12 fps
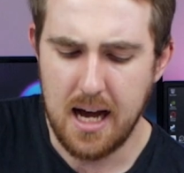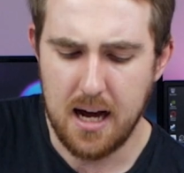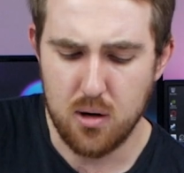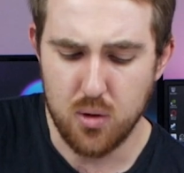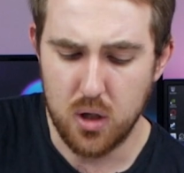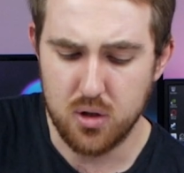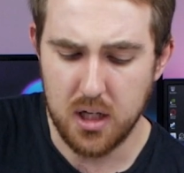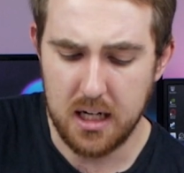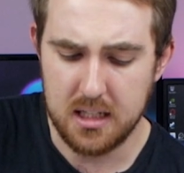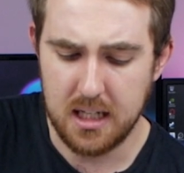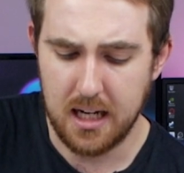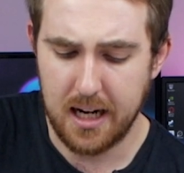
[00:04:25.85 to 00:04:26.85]

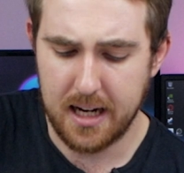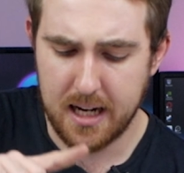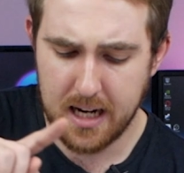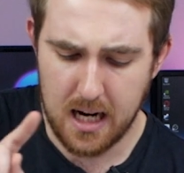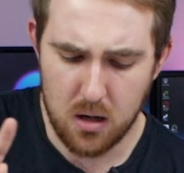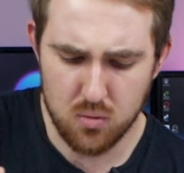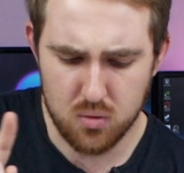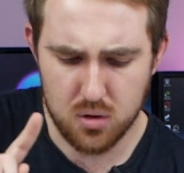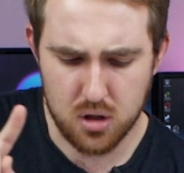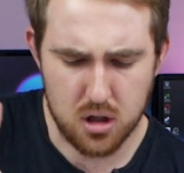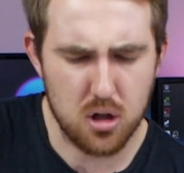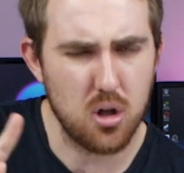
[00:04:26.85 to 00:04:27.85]
rotating
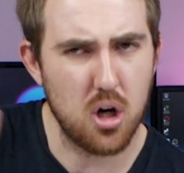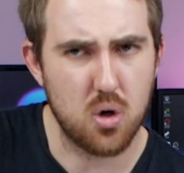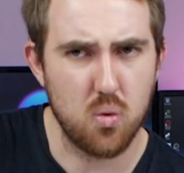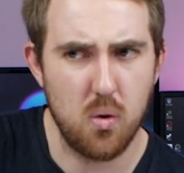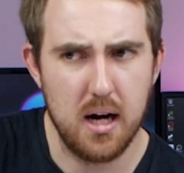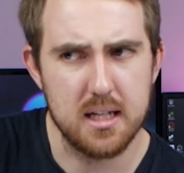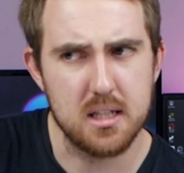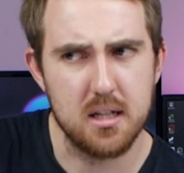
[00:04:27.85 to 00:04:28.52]
clockwise